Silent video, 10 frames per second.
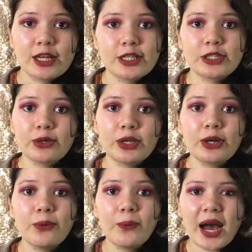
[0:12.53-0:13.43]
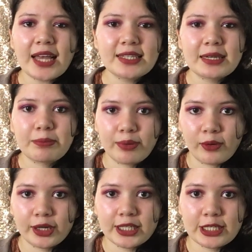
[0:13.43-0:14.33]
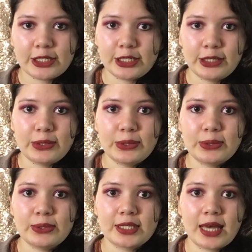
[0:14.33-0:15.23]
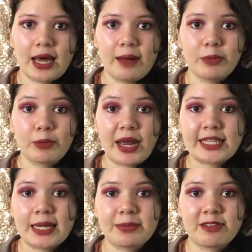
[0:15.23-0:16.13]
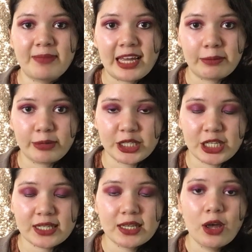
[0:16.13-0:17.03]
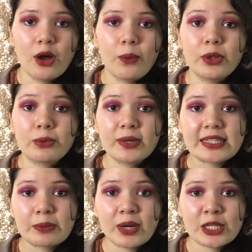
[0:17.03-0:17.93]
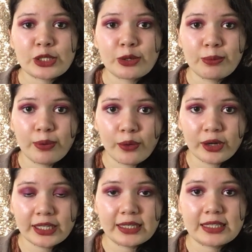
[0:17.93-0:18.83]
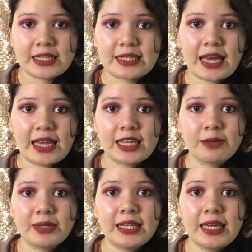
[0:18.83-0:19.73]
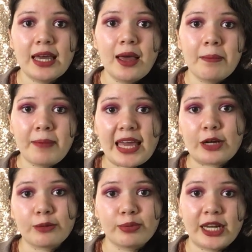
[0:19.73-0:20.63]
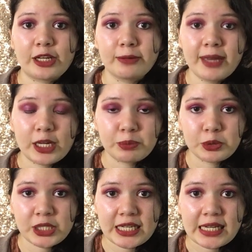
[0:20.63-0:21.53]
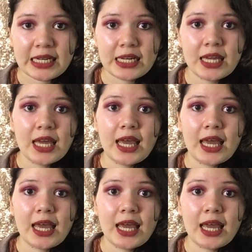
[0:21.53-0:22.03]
So, why is it important to use the right types of makeup brushes? Well, the reason why it's so important is that it can really make or break your makeup routine.